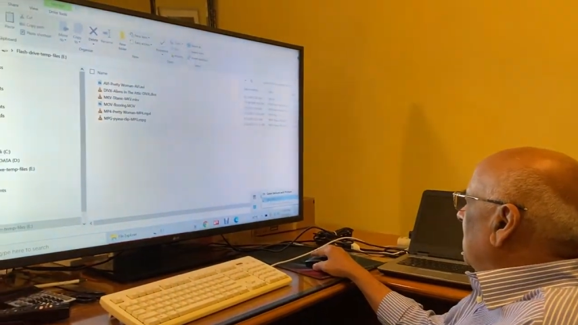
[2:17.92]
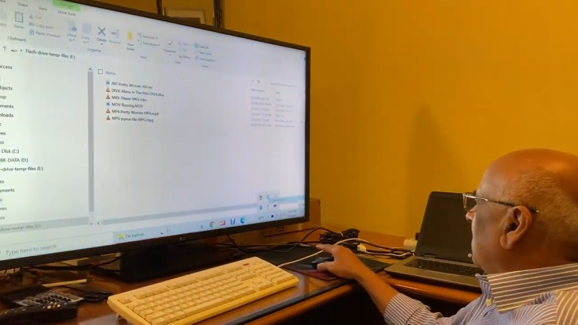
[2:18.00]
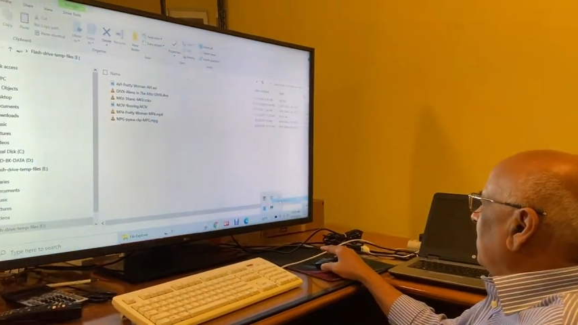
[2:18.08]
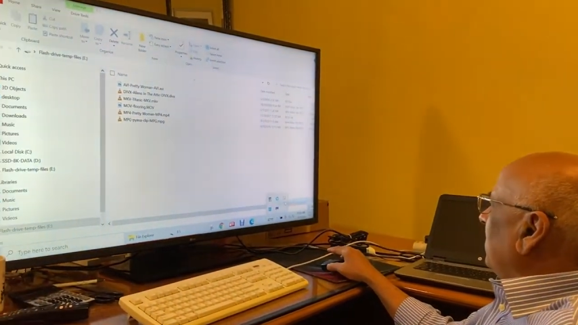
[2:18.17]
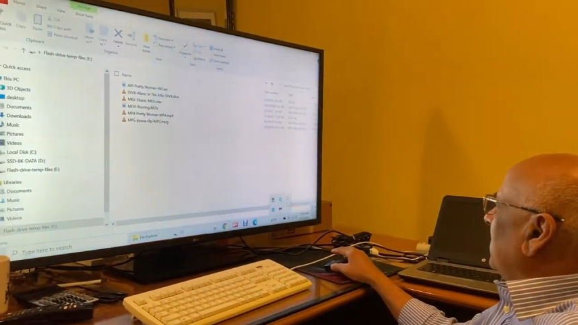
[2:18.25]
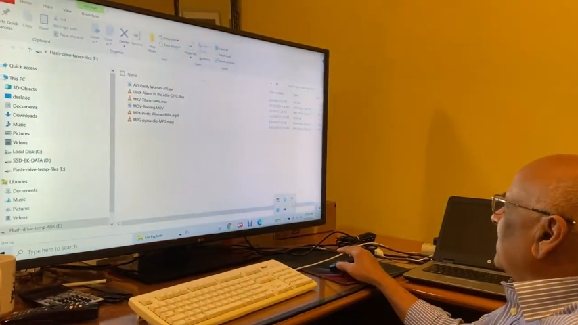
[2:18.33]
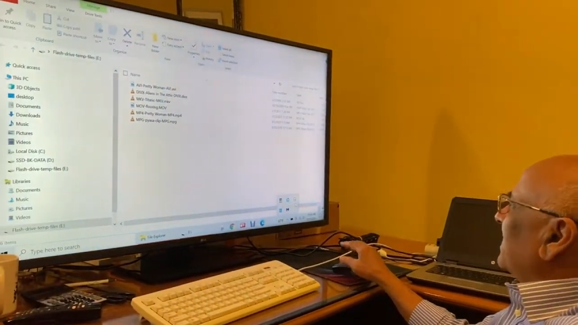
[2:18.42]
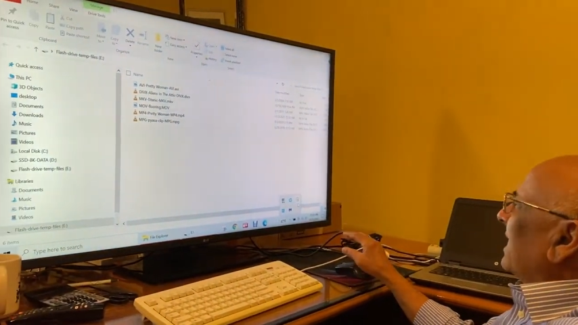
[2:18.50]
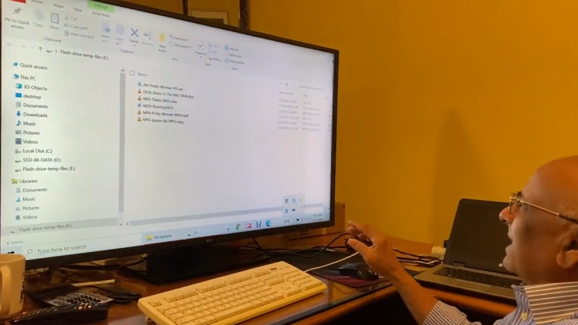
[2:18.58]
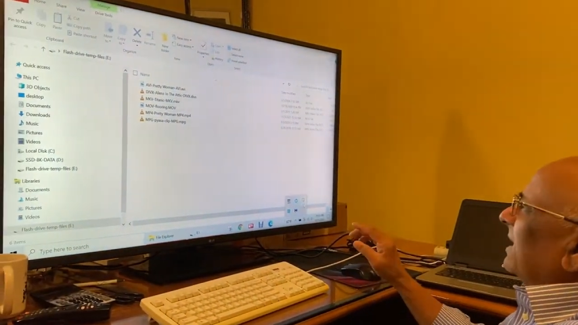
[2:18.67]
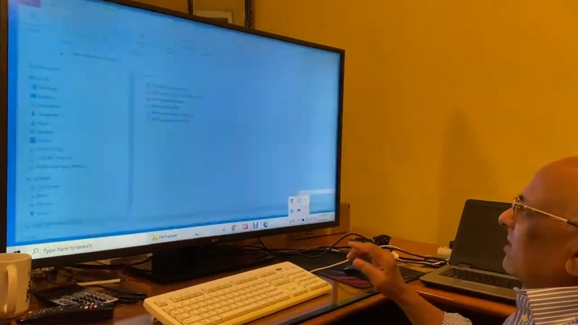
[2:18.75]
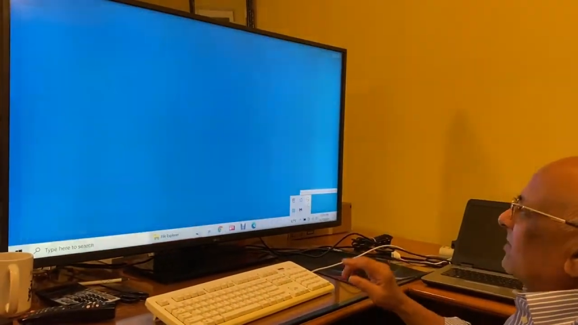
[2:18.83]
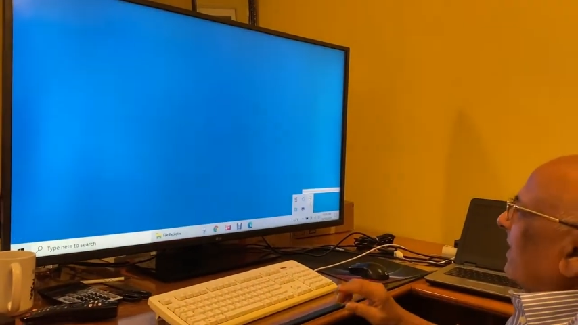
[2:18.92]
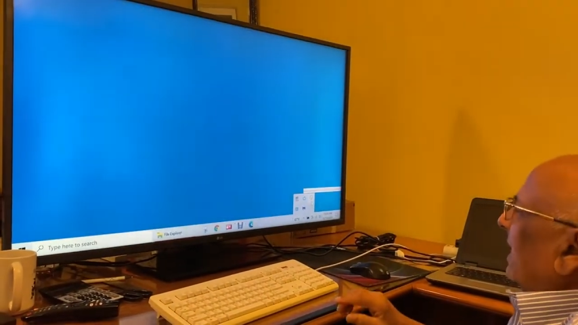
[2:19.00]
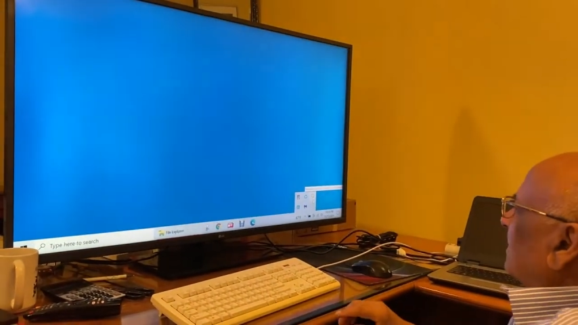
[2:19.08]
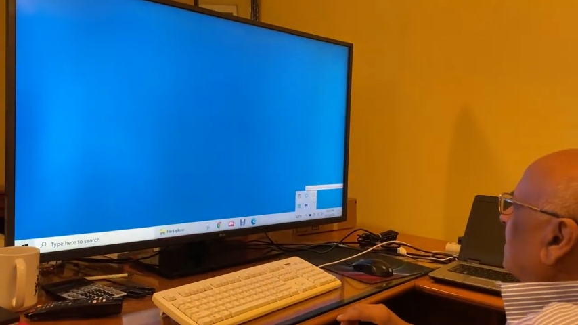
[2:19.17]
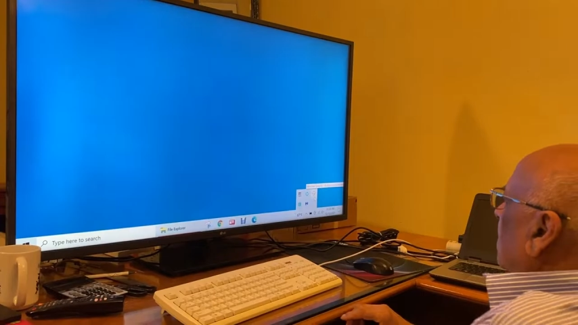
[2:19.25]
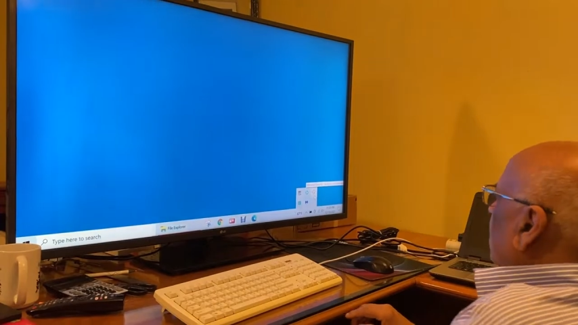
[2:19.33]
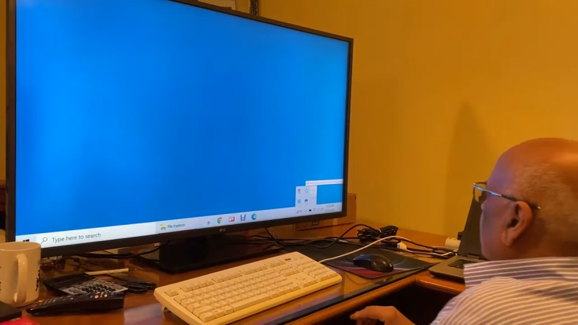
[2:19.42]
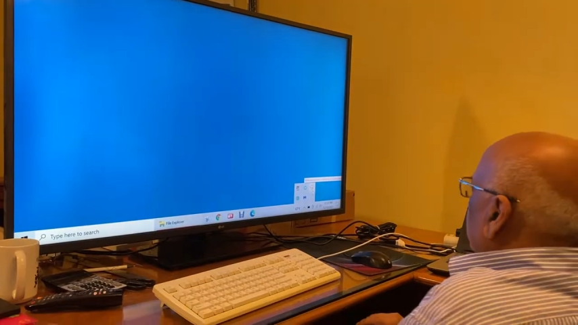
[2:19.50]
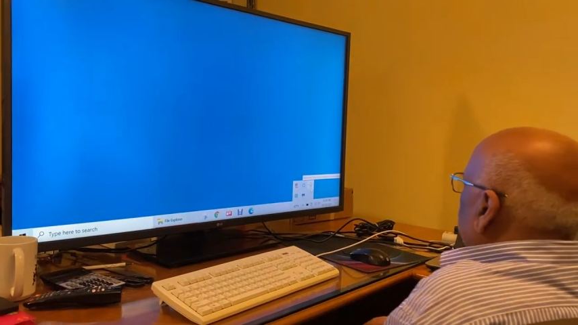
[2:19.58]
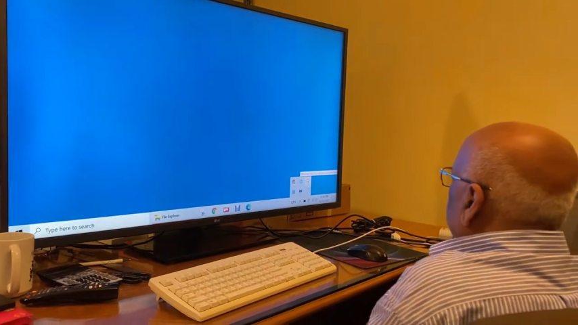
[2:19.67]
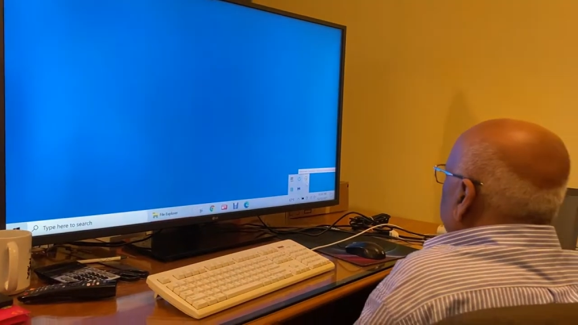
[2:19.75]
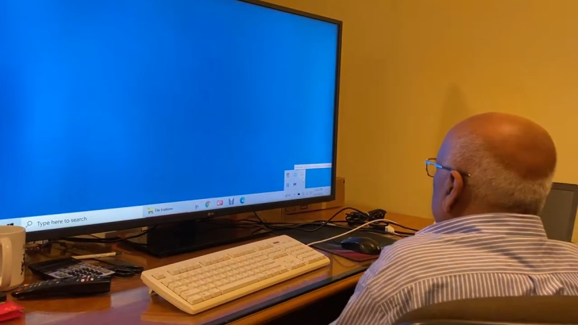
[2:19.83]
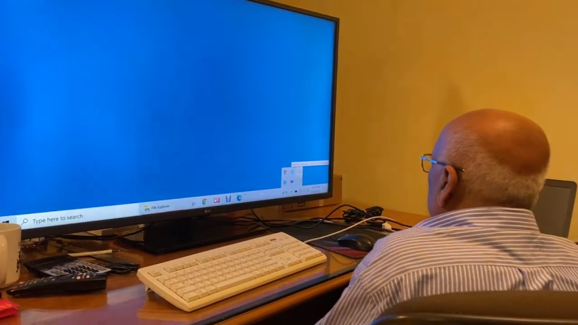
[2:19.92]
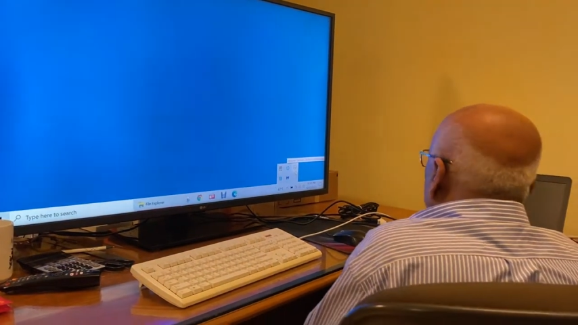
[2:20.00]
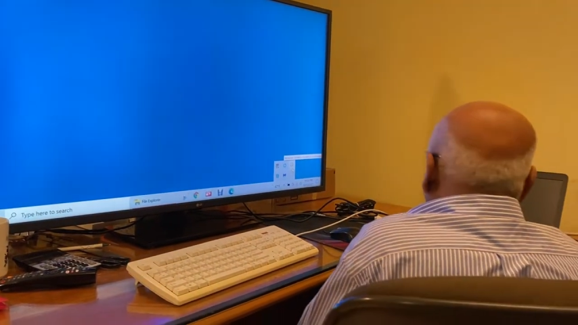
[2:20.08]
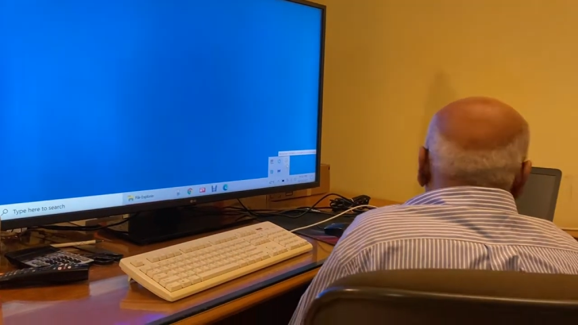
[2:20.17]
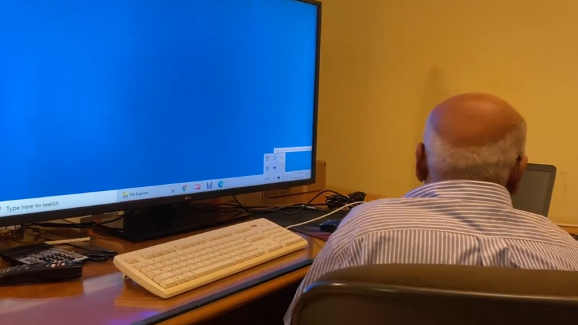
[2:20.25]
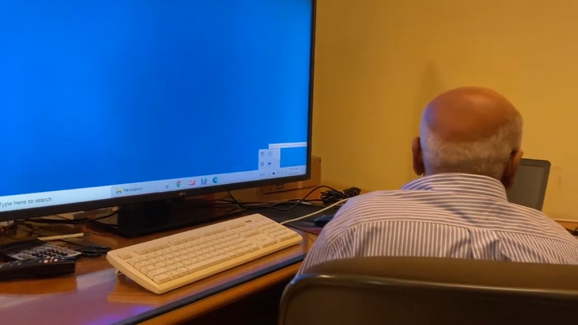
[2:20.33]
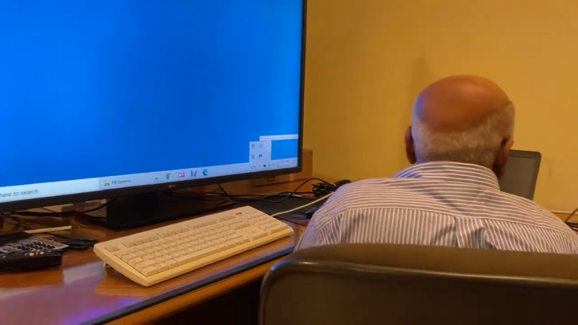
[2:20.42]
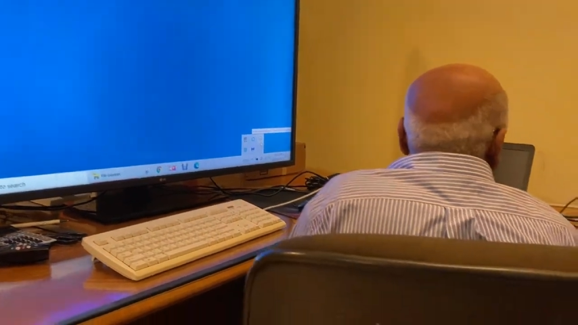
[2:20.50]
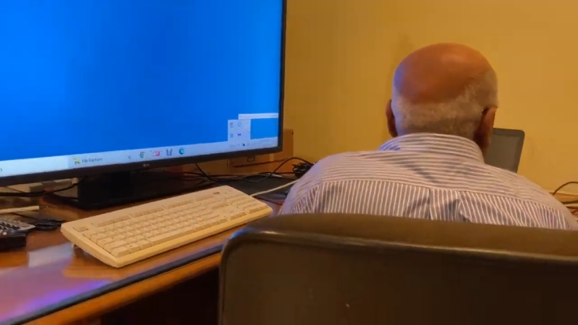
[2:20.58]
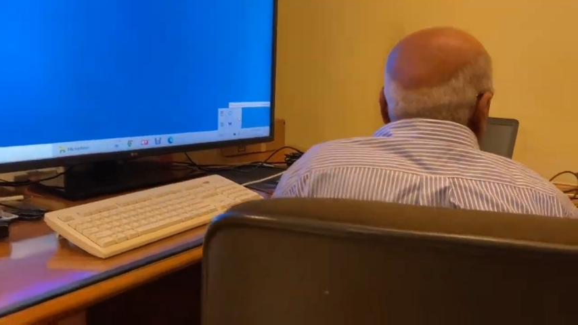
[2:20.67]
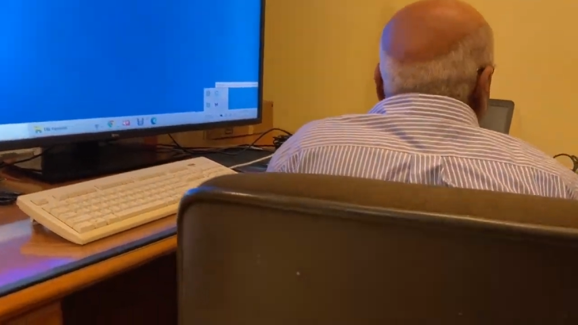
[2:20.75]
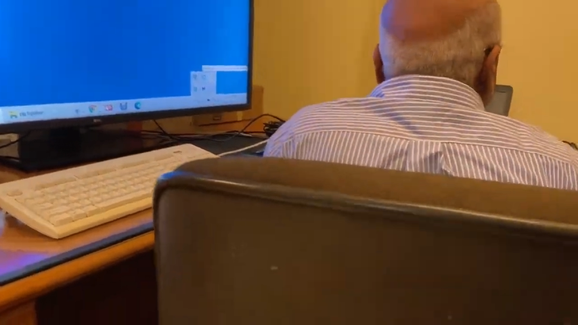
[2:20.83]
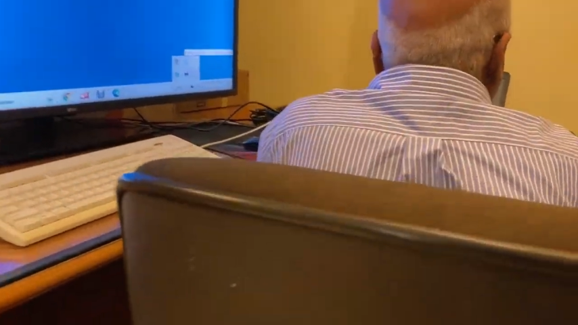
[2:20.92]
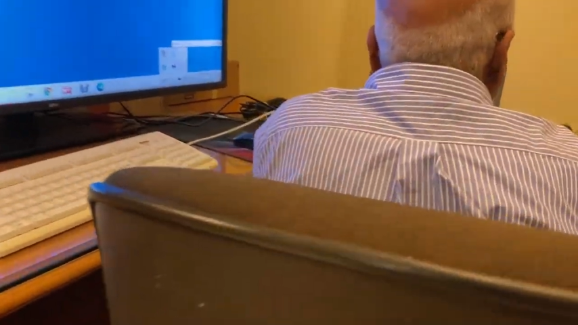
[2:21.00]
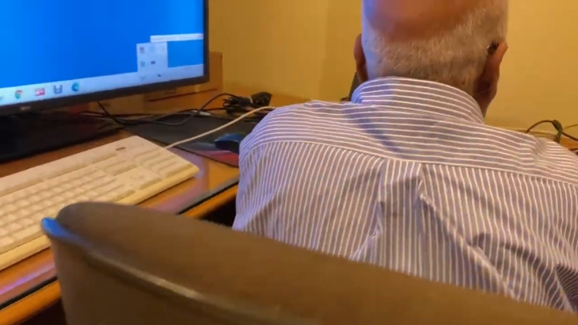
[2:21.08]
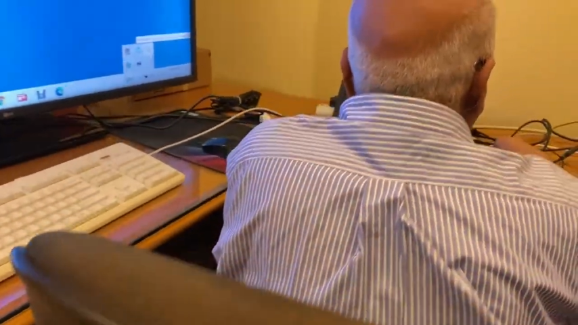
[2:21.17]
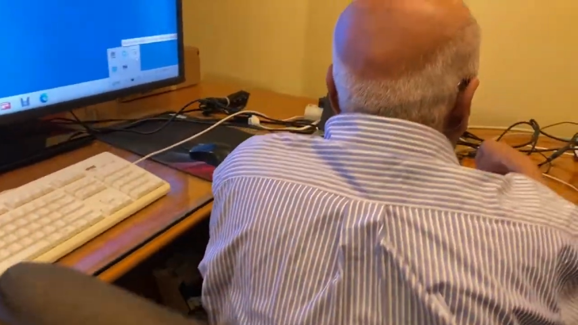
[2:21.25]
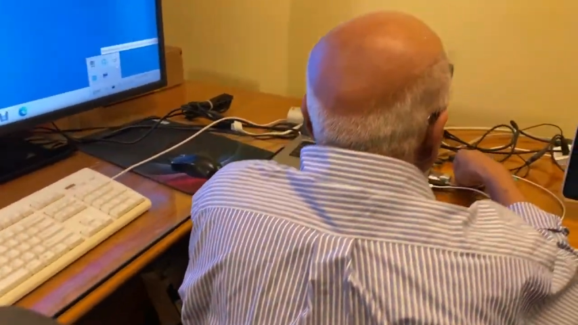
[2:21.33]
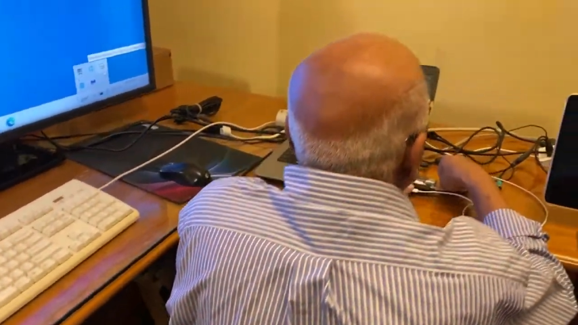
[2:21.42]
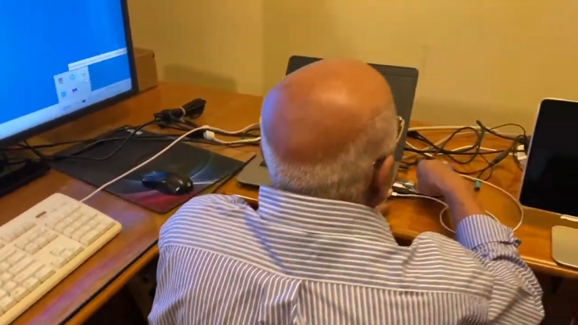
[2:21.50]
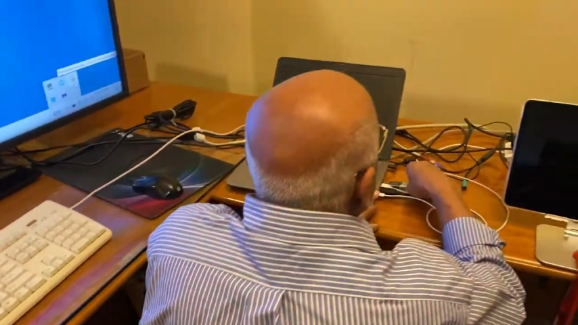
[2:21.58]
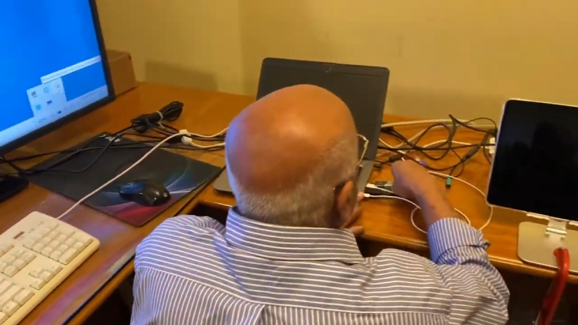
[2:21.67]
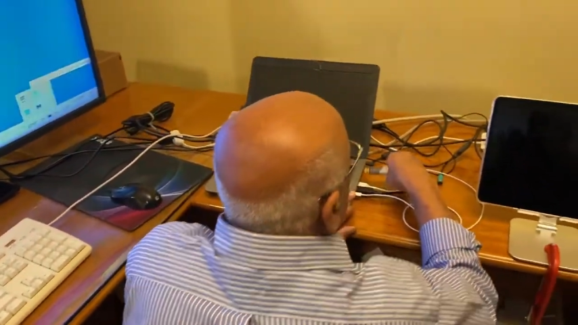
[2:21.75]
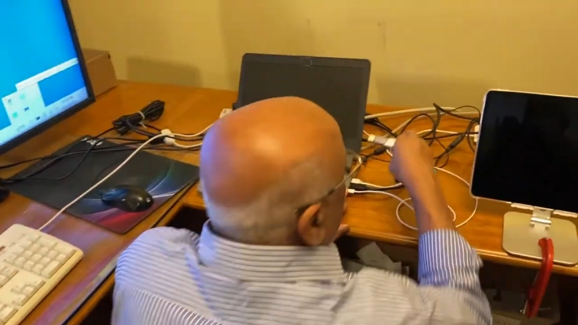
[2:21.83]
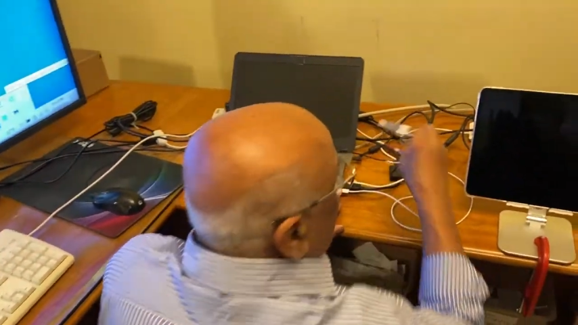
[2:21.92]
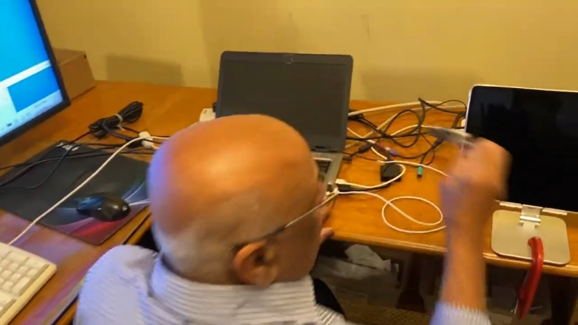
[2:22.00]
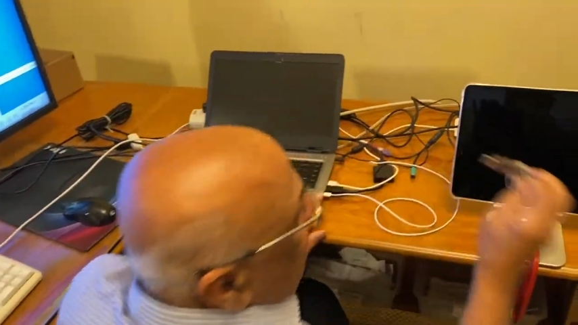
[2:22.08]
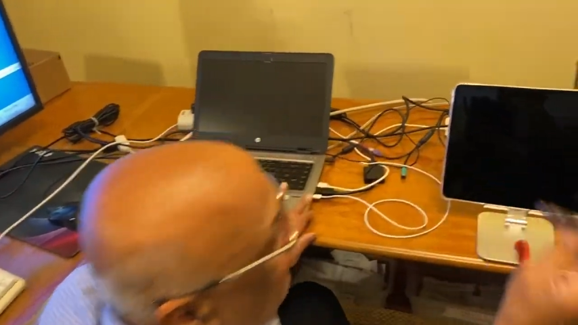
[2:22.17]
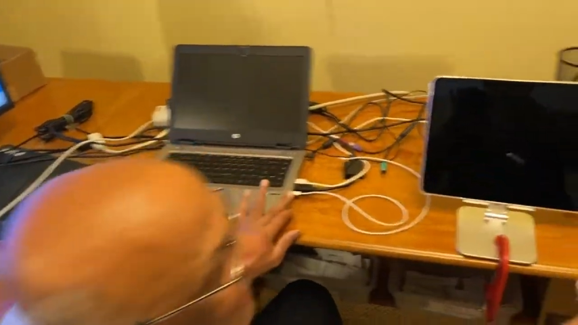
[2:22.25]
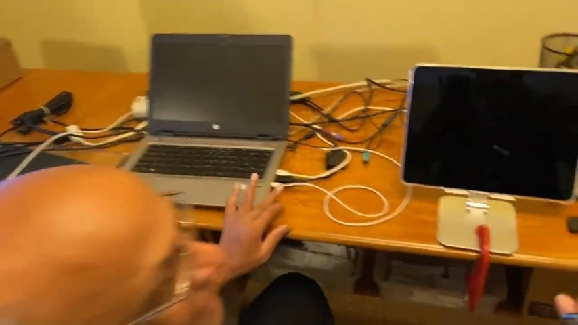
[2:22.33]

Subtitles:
[unreadable: no face in view]